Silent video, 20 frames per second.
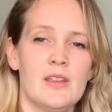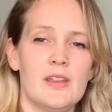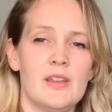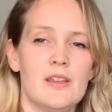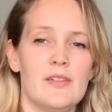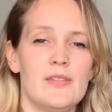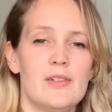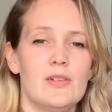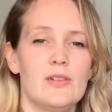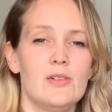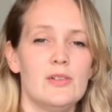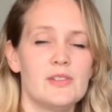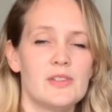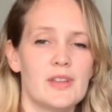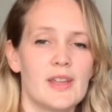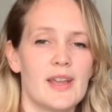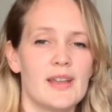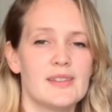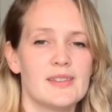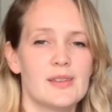If there are lots of
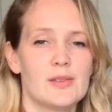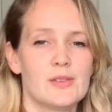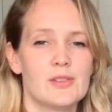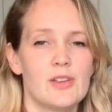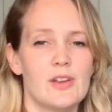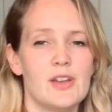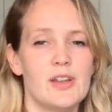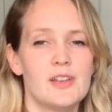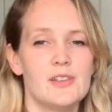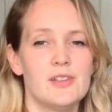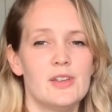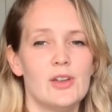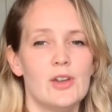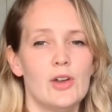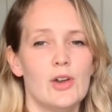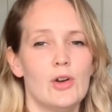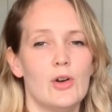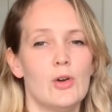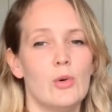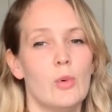cats outside,
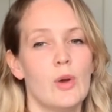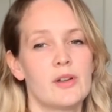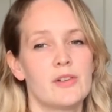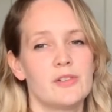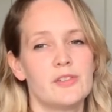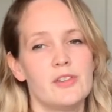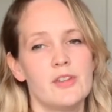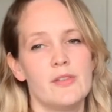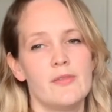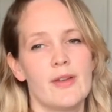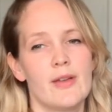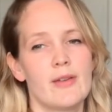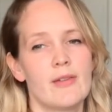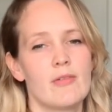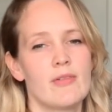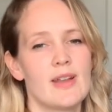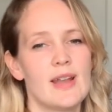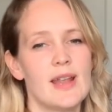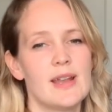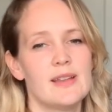or 1 or 2 very
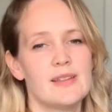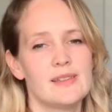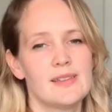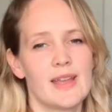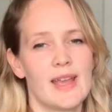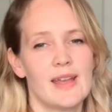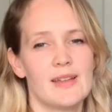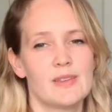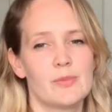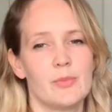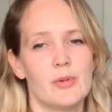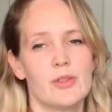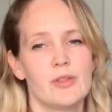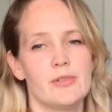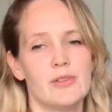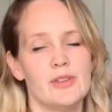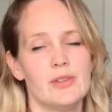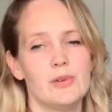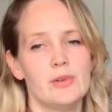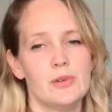relentless cats
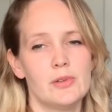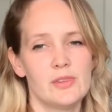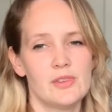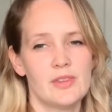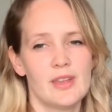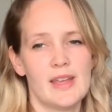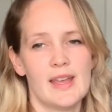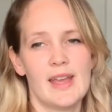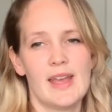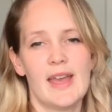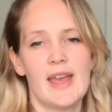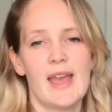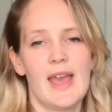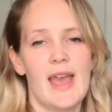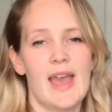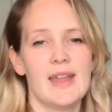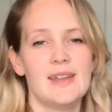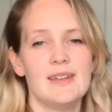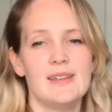bothering yours, any